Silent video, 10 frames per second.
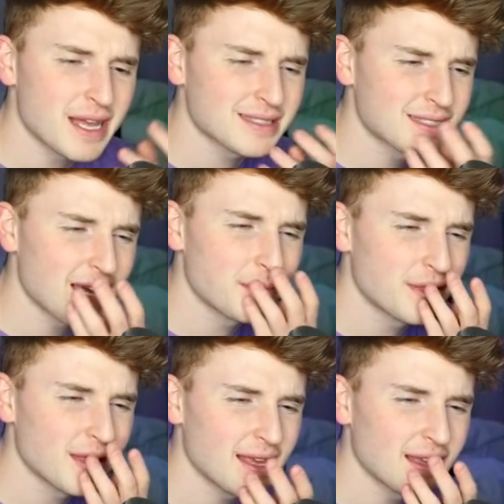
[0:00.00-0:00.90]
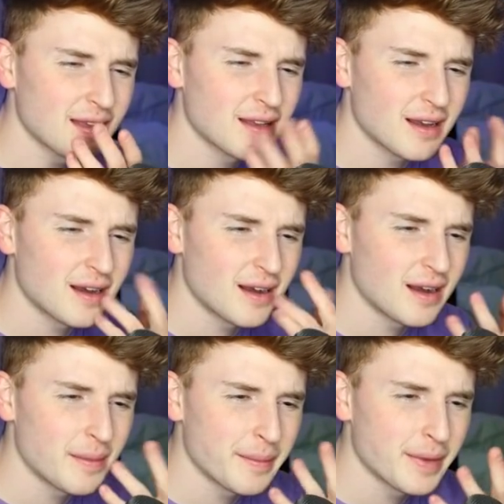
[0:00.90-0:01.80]
mask type thing
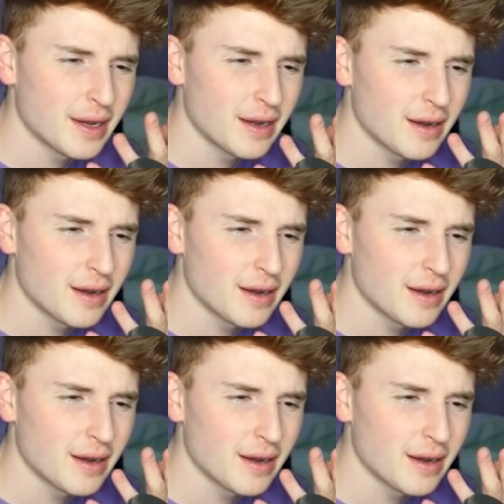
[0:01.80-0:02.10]
um